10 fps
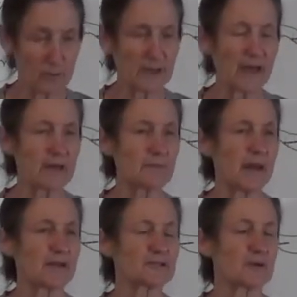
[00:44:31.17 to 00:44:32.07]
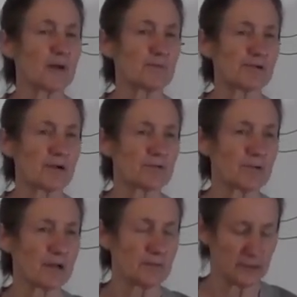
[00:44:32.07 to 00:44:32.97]
We had a man do our
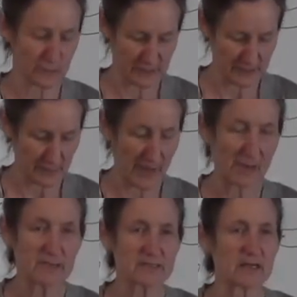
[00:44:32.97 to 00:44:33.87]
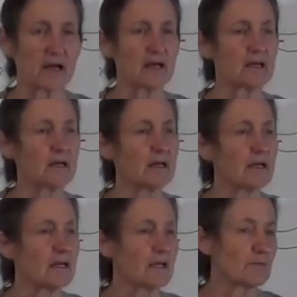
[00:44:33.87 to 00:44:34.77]
program who was a barrister
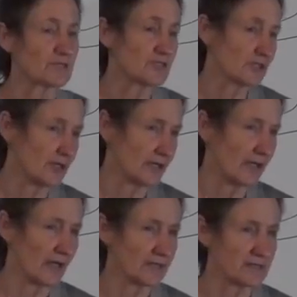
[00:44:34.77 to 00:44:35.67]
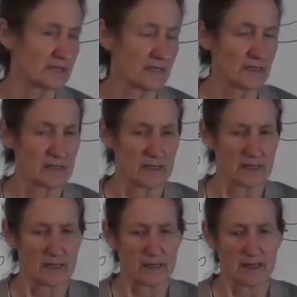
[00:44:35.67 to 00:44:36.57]
he was 38,
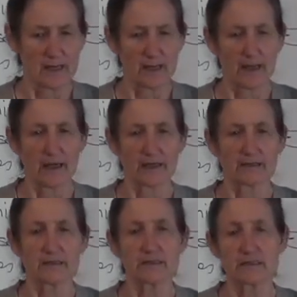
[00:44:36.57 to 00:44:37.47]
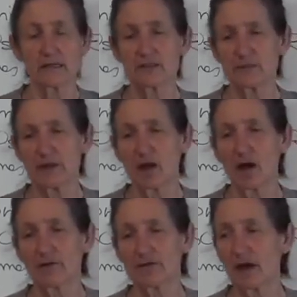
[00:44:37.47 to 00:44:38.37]
and he said to me,
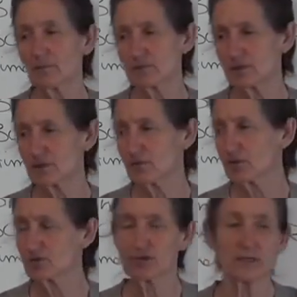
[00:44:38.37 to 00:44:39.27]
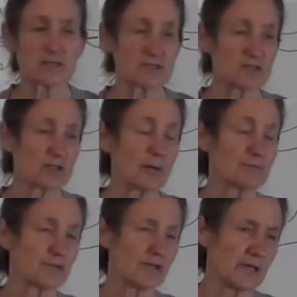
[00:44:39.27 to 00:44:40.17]
I've come to the retreat to
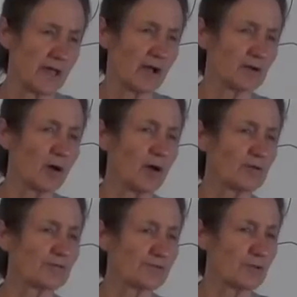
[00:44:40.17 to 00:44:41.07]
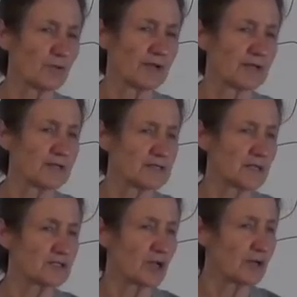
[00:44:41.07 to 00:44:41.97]
stop drinking alcohol for a week. He
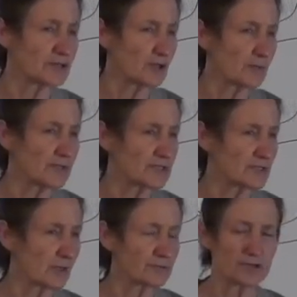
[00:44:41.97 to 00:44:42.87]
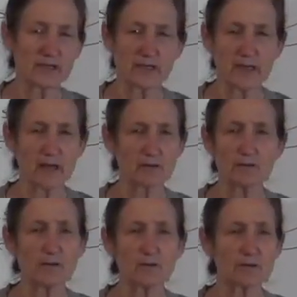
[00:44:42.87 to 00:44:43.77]
said, Don't tell me to stop drinking
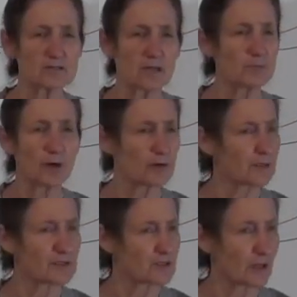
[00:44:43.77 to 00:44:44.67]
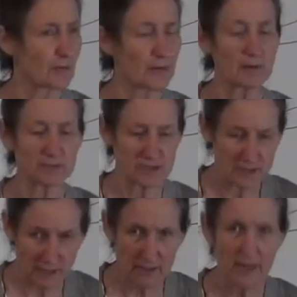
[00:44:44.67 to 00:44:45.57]
alcohol because I'm not going to stop. I'm
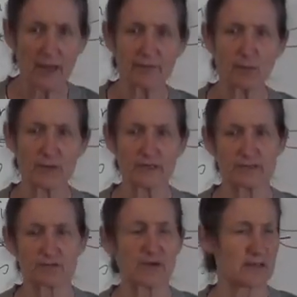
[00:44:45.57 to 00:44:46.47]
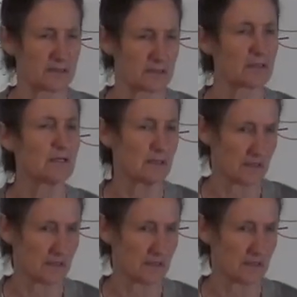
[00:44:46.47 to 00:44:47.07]
just here to have a week's rest.